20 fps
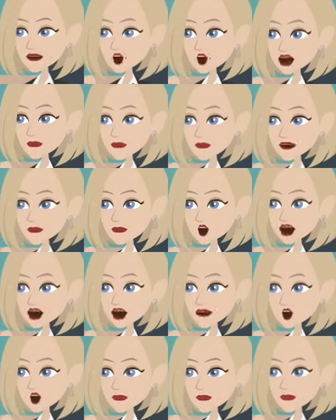A
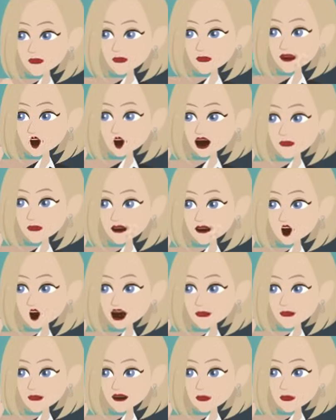practical way to
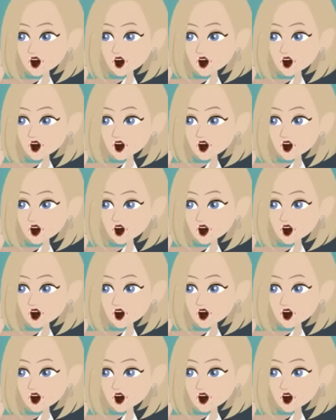improve is